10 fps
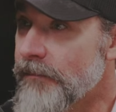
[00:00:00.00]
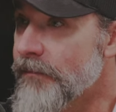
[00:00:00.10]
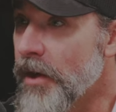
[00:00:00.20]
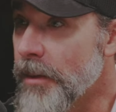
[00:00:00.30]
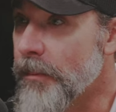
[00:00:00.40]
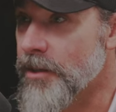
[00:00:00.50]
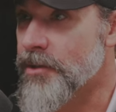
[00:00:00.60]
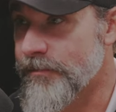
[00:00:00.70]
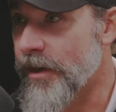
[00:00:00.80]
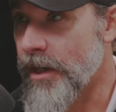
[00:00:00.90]
Very
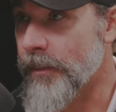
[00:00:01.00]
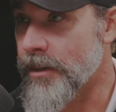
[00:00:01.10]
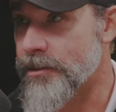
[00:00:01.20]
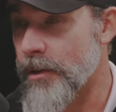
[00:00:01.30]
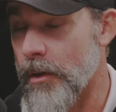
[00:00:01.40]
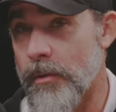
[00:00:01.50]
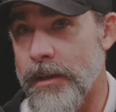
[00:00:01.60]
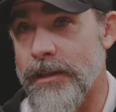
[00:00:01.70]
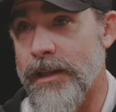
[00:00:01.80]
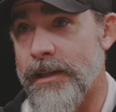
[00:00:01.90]
much, very much so.
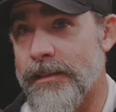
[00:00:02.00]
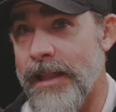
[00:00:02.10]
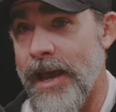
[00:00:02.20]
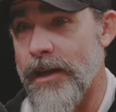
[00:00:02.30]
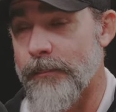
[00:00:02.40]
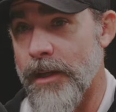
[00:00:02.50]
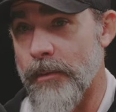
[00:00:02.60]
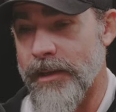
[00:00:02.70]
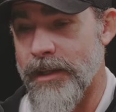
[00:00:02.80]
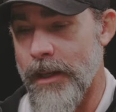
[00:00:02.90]
And and that, by
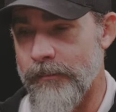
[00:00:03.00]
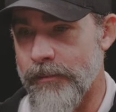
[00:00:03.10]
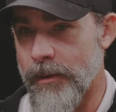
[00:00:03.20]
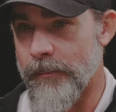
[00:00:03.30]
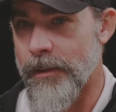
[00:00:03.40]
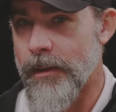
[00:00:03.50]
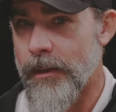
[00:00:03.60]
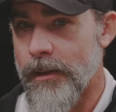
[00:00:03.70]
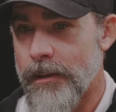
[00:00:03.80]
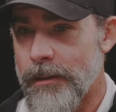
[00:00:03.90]
the way, came from,
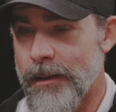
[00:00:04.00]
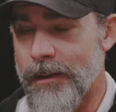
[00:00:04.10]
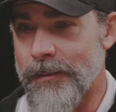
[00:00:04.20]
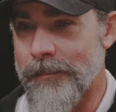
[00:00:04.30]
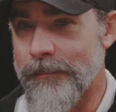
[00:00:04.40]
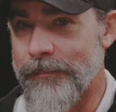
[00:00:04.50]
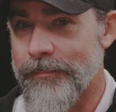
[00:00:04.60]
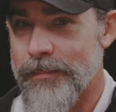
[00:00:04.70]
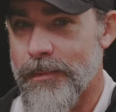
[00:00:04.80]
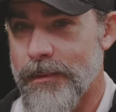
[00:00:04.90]
um,
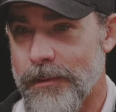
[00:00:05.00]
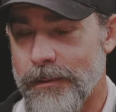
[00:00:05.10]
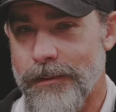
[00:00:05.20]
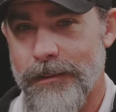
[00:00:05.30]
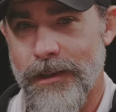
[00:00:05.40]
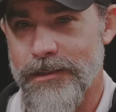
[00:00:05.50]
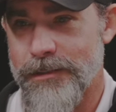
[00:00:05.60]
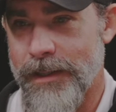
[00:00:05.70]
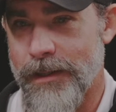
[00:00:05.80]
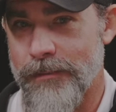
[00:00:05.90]

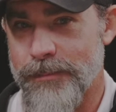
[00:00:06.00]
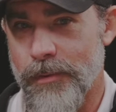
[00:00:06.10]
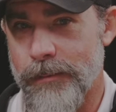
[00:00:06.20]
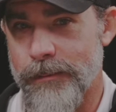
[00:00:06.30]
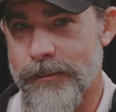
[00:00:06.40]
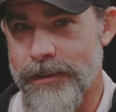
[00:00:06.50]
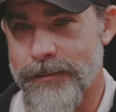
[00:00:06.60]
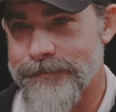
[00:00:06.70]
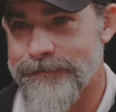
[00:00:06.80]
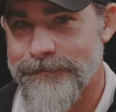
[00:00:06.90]
gosh, man, I was
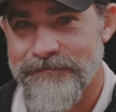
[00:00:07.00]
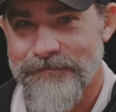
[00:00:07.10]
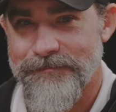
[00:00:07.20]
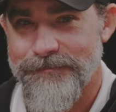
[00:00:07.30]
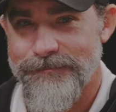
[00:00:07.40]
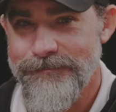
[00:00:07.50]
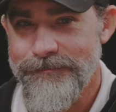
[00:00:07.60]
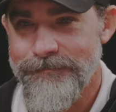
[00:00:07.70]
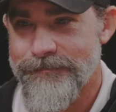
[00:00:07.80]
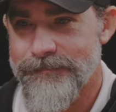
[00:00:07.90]
probably
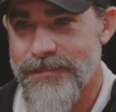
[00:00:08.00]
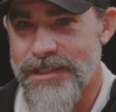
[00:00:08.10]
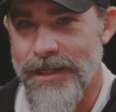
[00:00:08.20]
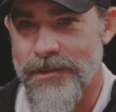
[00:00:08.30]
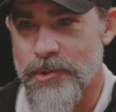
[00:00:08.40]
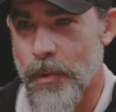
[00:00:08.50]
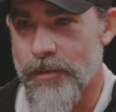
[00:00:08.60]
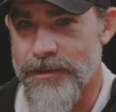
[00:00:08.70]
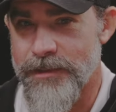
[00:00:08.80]
10, 12